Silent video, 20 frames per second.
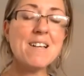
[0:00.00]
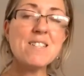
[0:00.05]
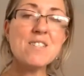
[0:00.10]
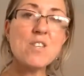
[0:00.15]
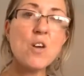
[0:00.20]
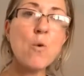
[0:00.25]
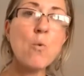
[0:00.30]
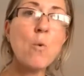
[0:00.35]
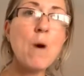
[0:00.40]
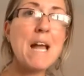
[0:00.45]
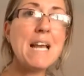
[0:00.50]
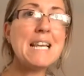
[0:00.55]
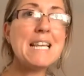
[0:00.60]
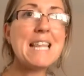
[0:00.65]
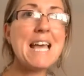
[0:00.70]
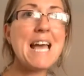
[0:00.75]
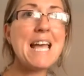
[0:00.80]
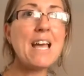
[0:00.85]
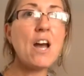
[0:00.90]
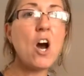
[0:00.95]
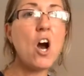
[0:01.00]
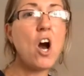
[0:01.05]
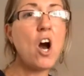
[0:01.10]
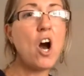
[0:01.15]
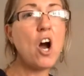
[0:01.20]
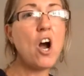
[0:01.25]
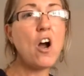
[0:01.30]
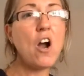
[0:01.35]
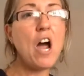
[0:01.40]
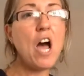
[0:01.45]
so when they
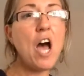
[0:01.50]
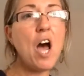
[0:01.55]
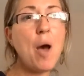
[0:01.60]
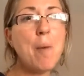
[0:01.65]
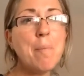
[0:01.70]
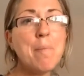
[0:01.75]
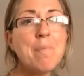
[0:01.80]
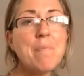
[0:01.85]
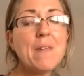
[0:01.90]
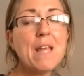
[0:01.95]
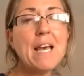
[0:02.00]
are